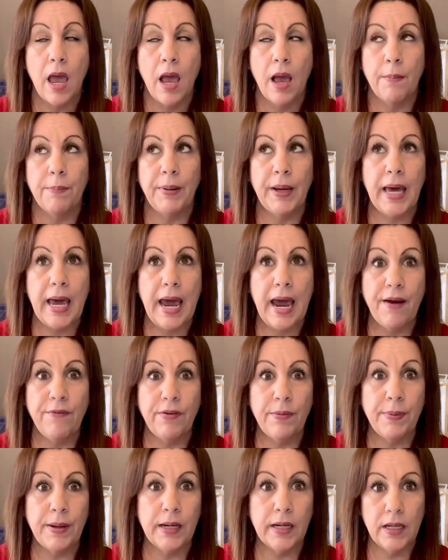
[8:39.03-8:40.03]
But
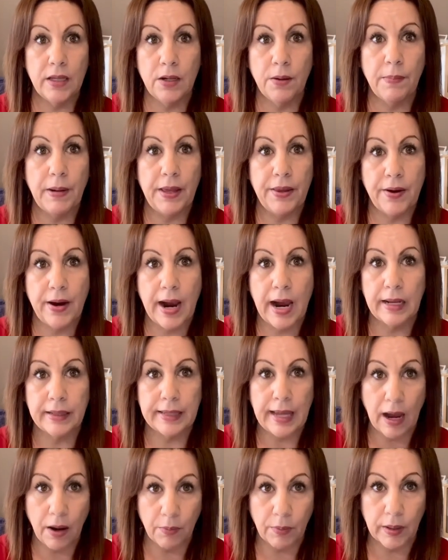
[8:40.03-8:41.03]
everybody and their mother had
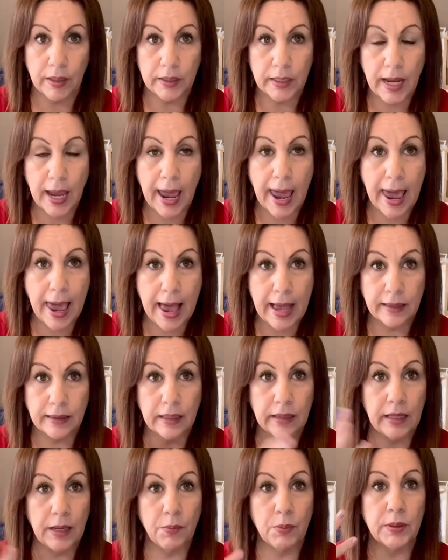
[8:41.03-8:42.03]
that one, and then
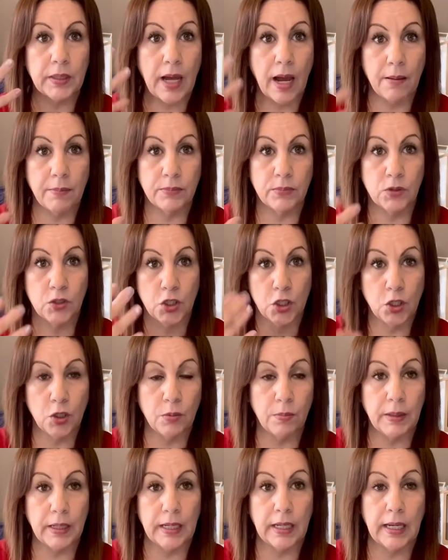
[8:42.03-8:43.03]
they would come to
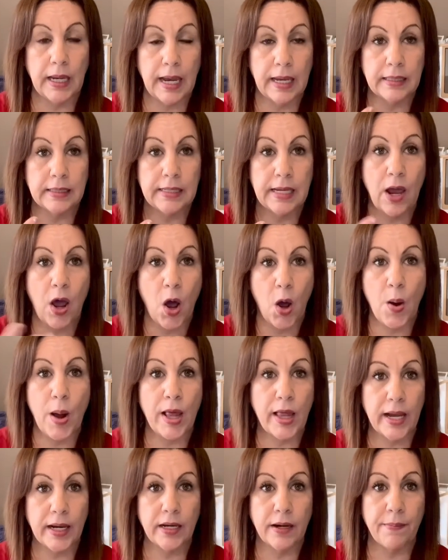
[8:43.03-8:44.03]
me and say, oh, I
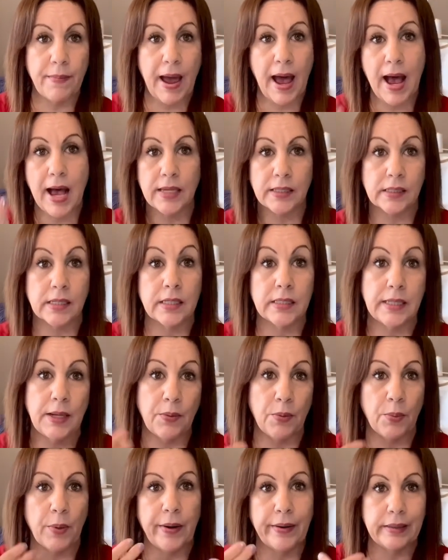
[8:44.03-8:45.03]
like your mask, because they were
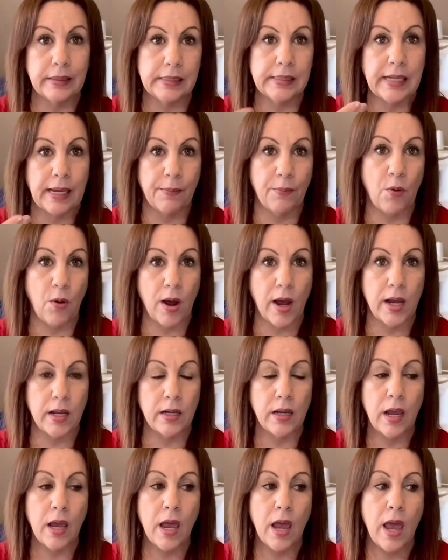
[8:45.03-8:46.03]
wearing the same one.
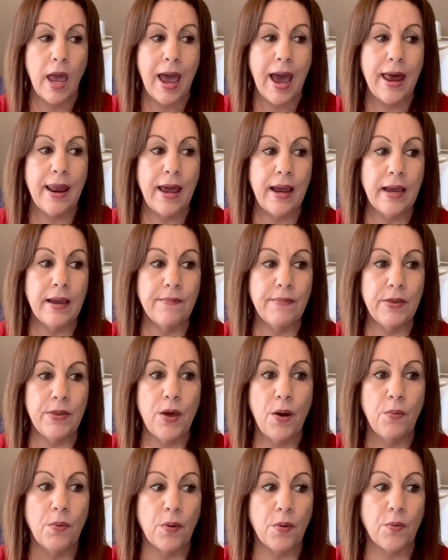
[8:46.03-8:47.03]
And that even
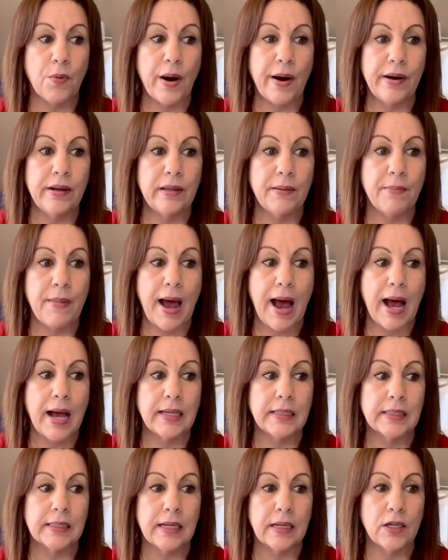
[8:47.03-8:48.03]
though we're wearing the
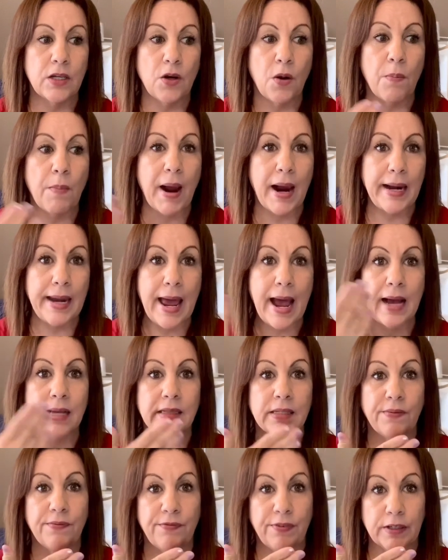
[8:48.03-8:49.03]
mask, you know, mine has
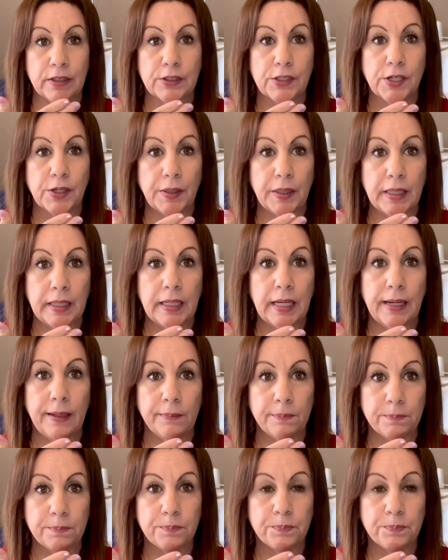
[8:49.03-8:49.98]
a filter in it.